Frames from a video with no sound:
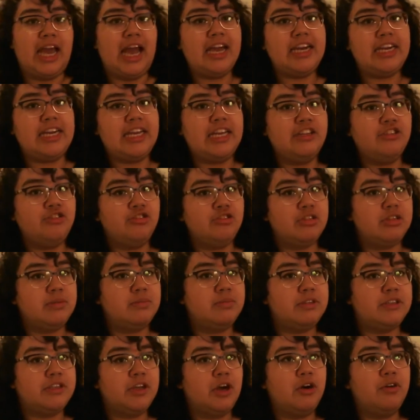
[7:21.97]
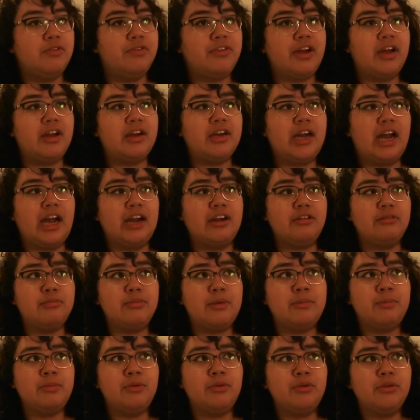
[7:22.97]
had injured himself, and I
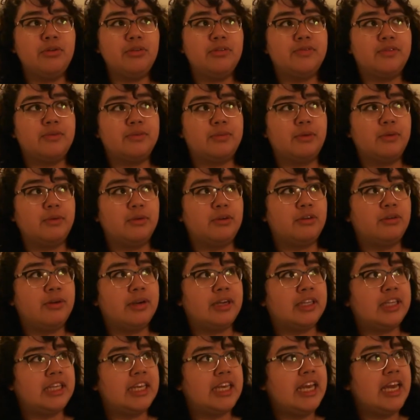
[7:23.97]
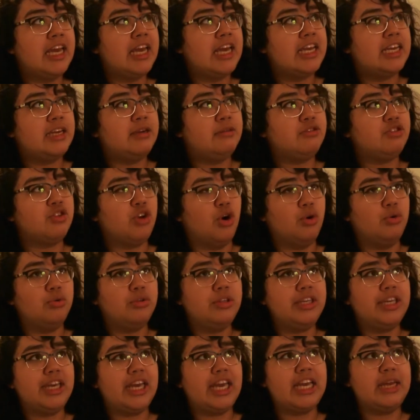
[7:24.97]
remember, remember correctly, he was
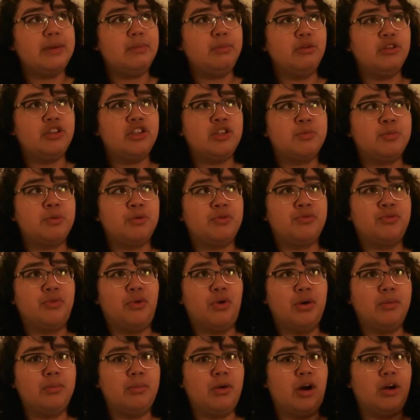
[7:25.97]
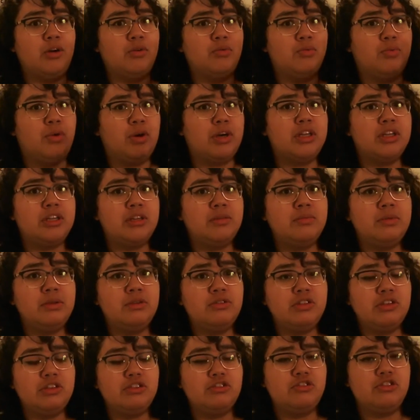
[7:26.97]
only able to perform perform on one of the
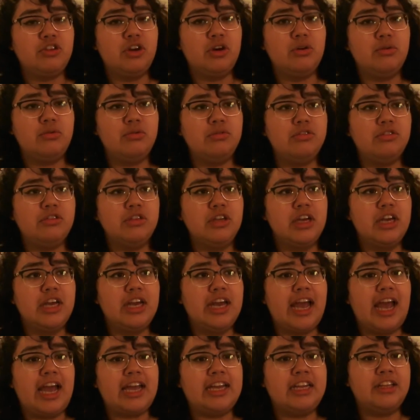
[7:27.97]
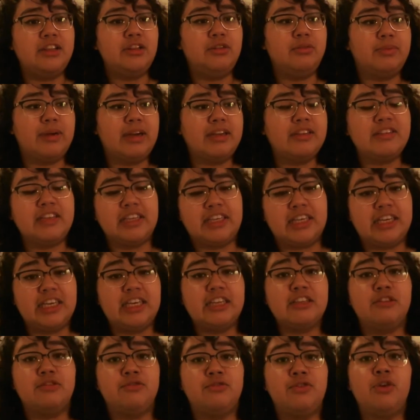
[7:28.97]
music shows and then the rest, like
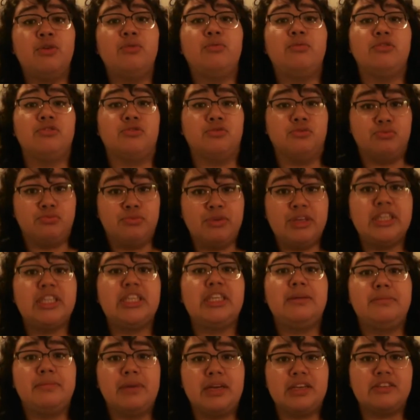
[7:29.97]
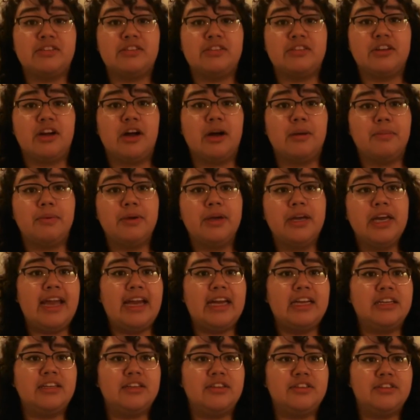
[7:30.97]
his foot was really messed up
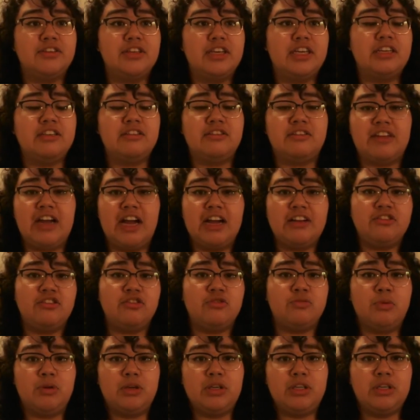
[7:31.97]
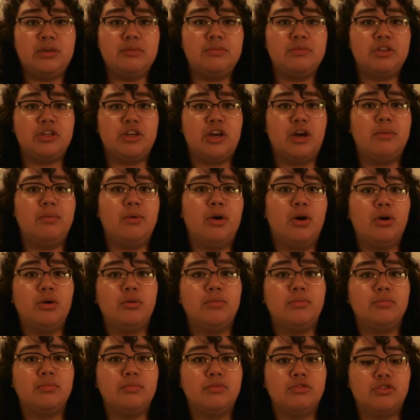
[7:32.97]
and his dad just wanted him to come
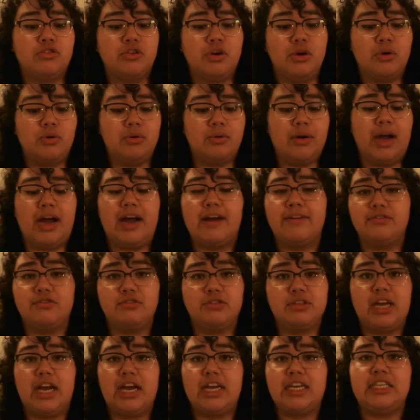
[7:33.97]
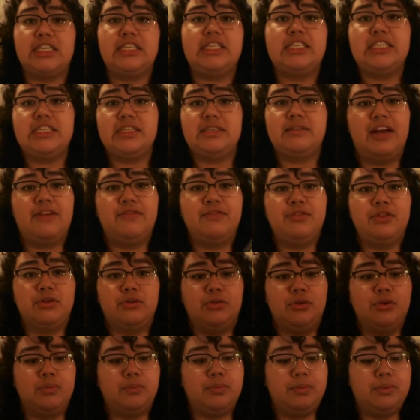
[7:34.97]
home. So after that, he left the
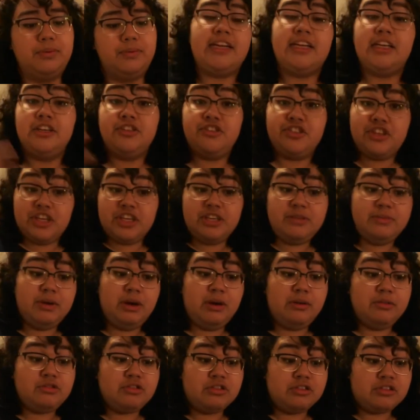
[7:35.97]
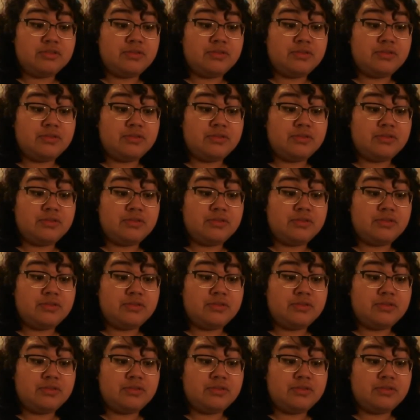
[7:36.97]
group. And continuing on with